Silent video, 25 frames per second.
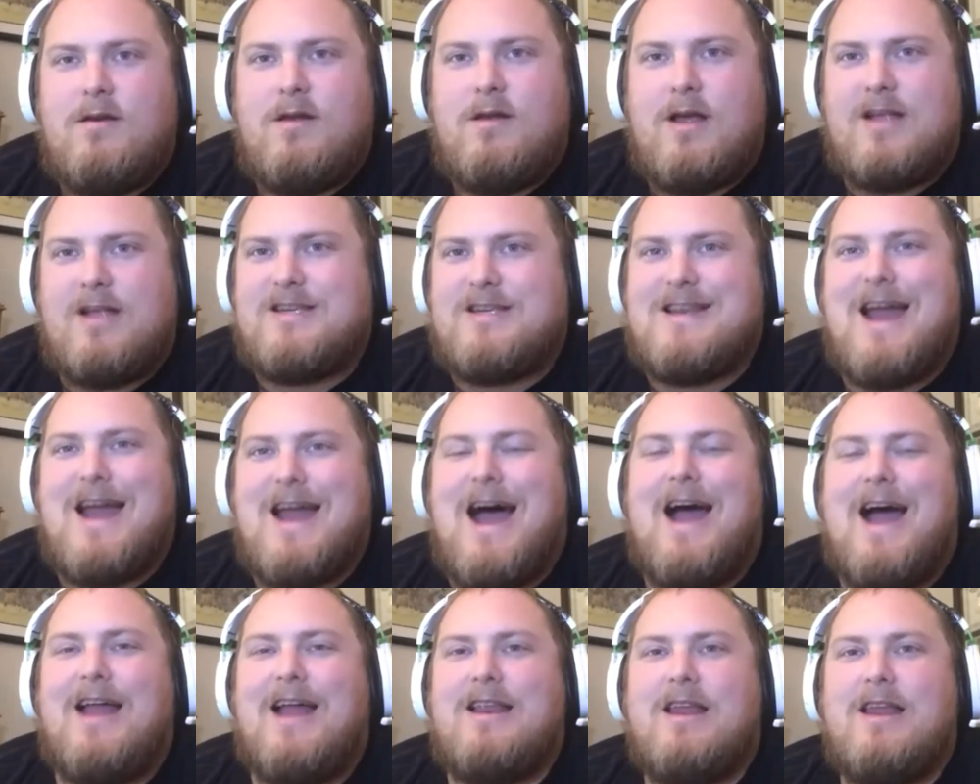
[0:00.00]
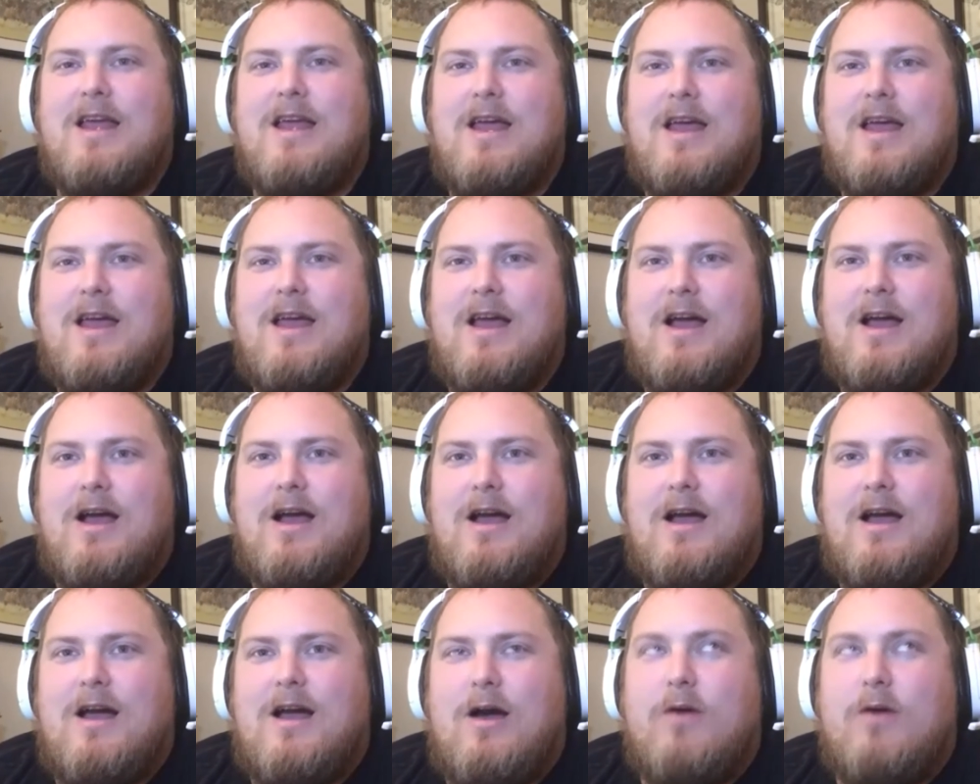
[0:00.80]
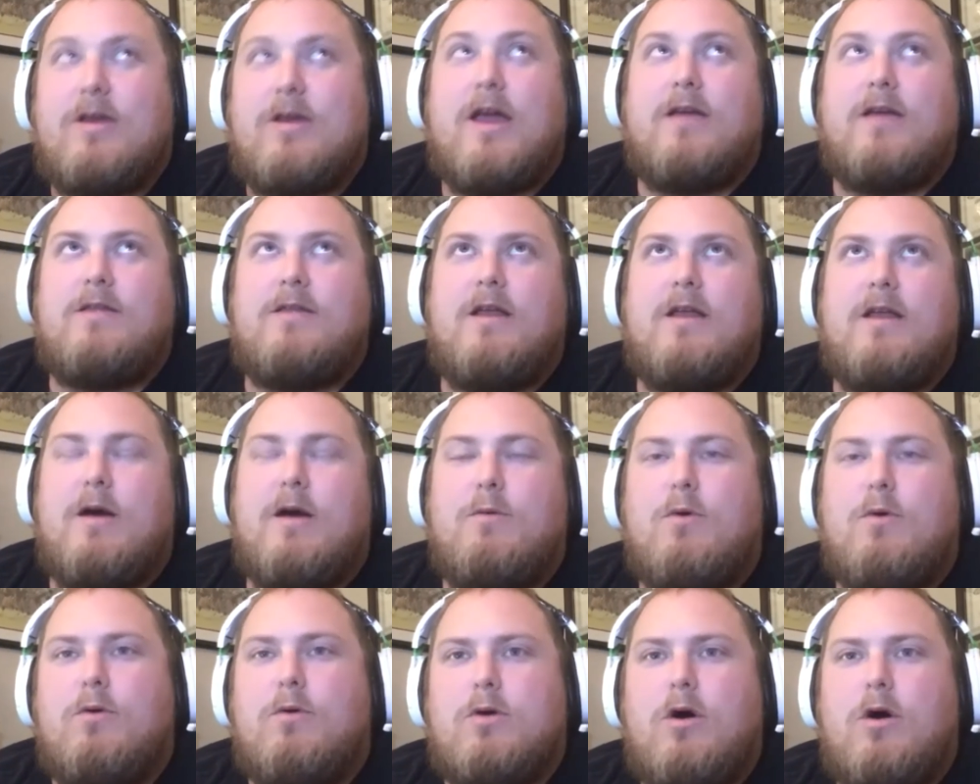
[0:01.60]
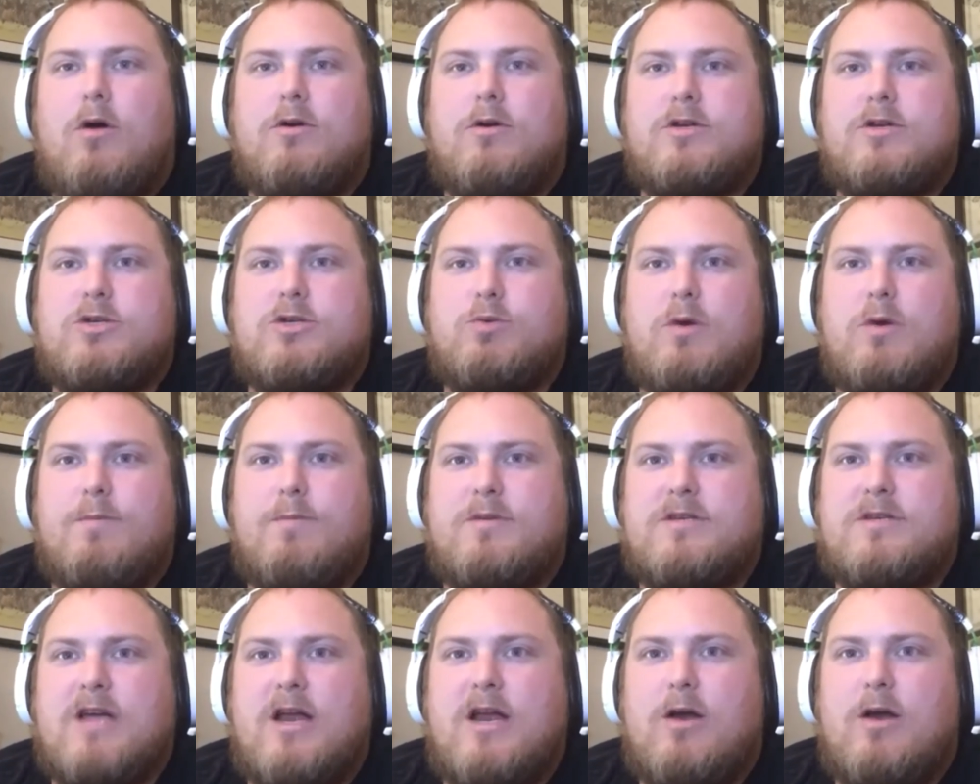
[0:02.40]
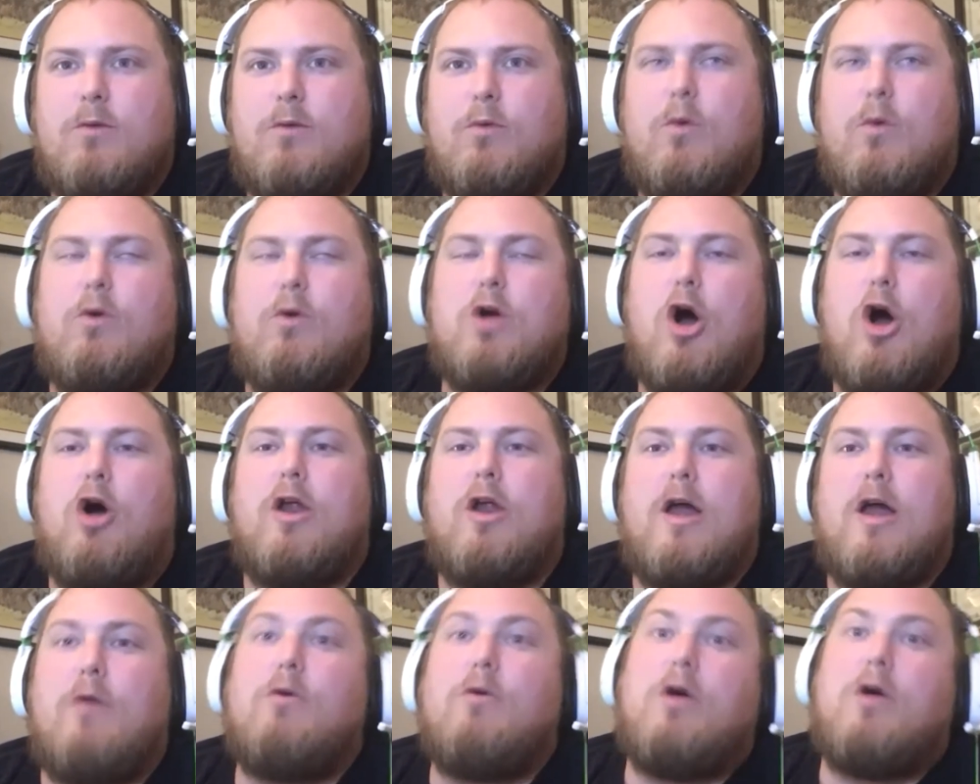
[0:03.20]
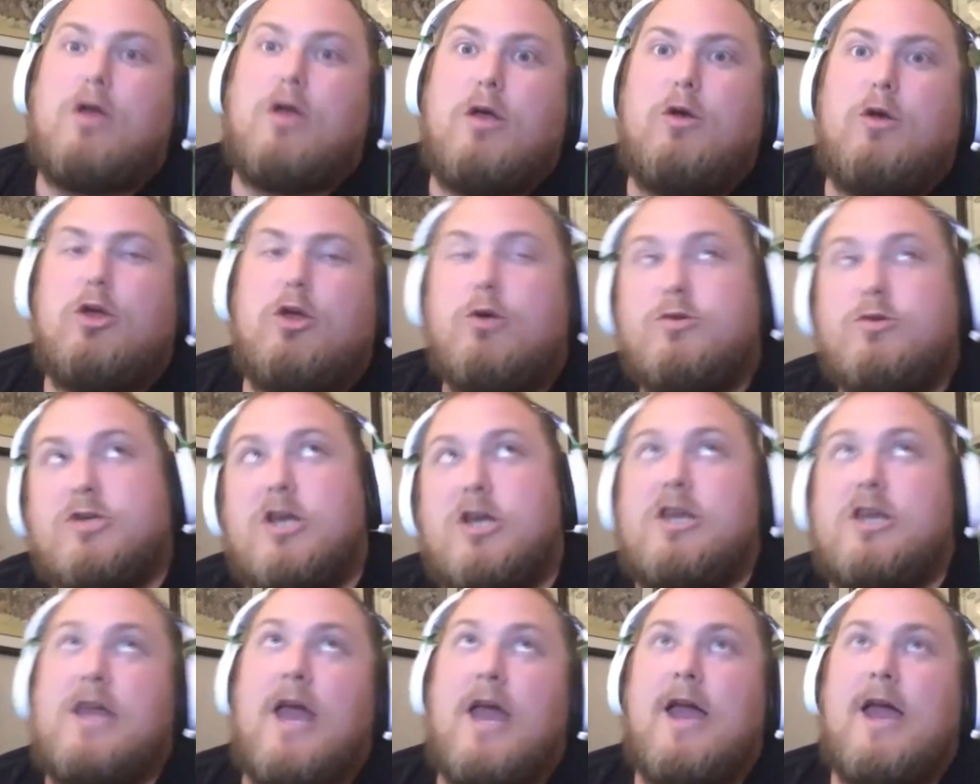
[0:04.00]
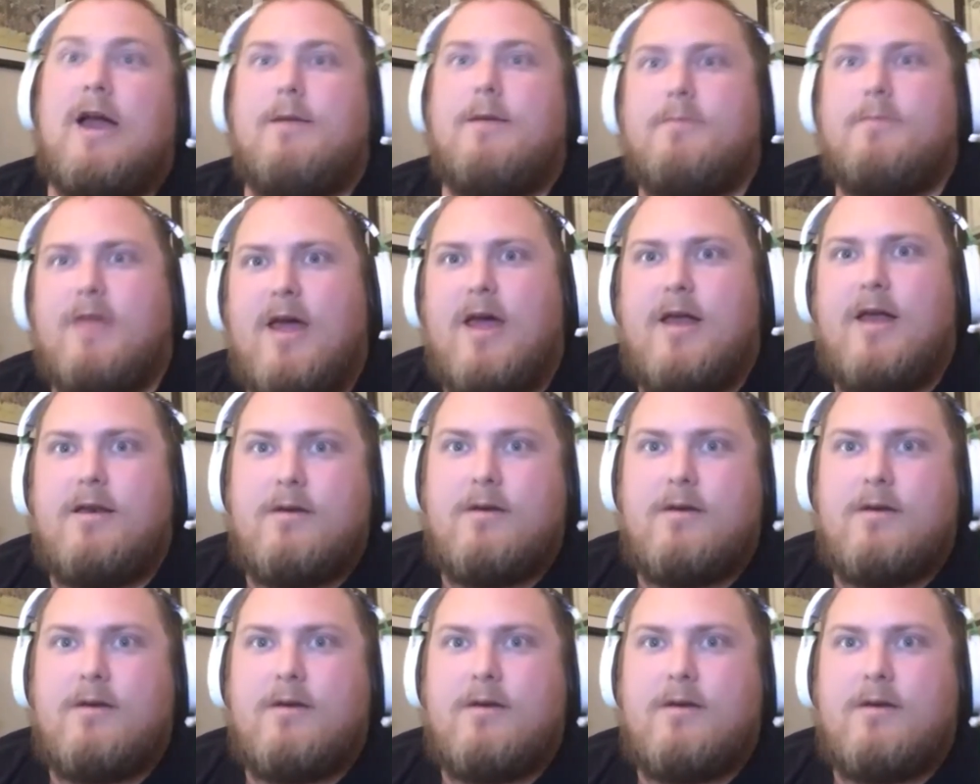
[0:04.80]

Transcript: respecting the exercise. Okay, then I won't um, call it a sweet I potato. Mean, we'll call it. We'll use a yam then.